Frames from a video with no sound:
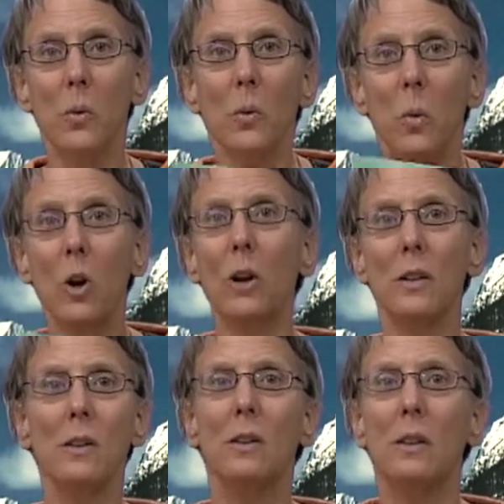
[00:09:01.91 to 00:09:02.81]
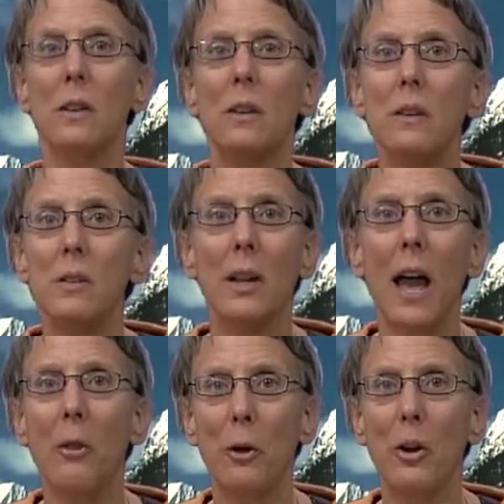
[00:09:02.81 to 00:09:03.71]
worked
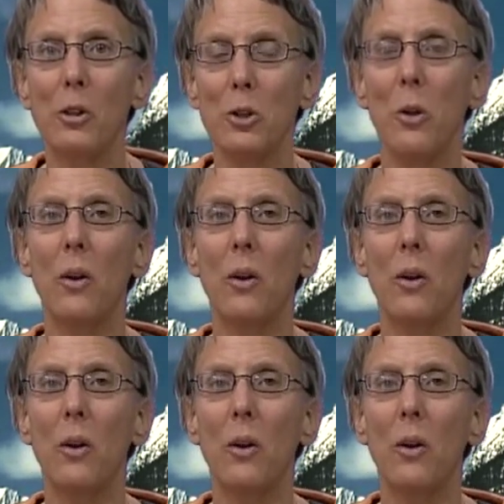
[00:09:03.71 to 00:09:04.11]
together to